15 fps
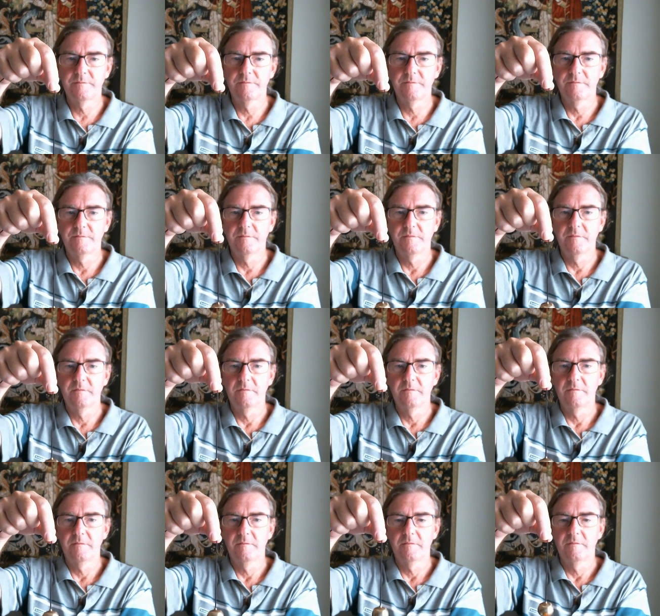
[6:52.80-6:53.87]

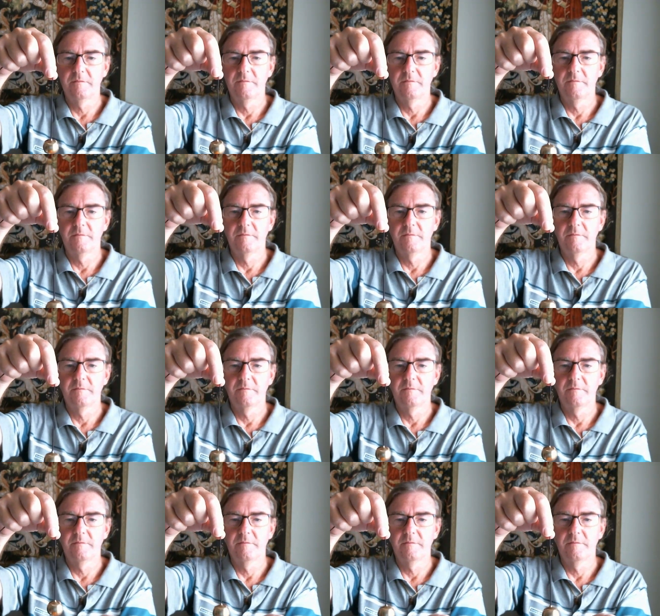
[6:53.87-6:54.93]

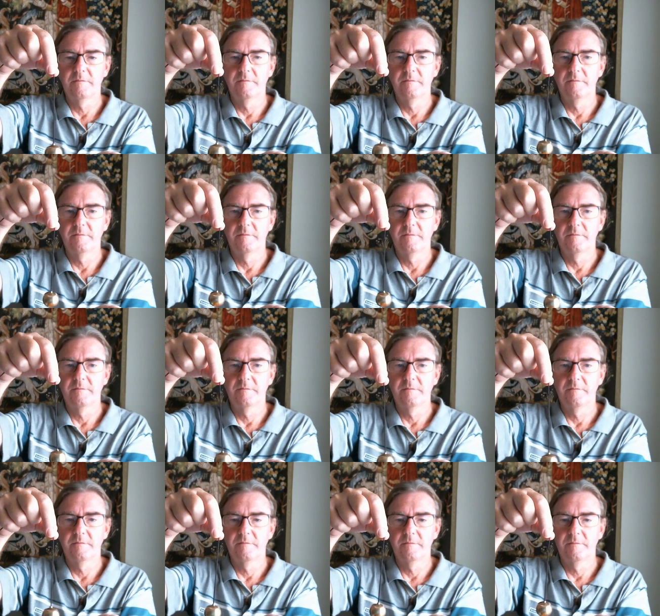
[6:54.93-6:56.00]

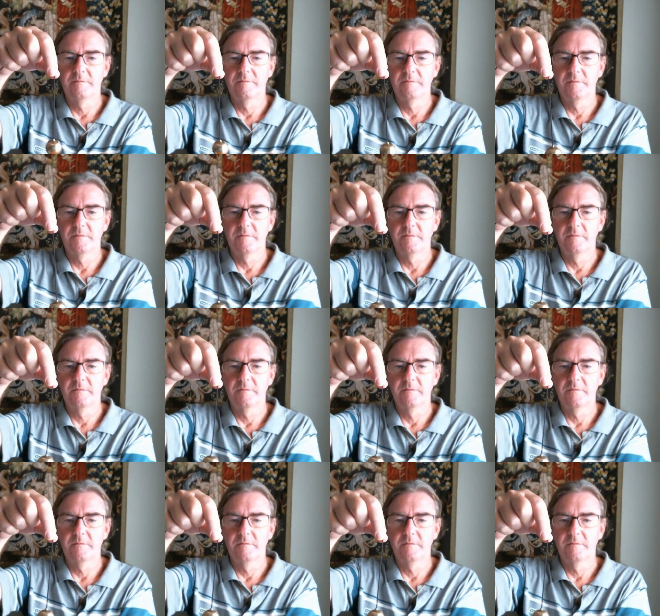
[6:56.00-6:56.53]
(no one is talking)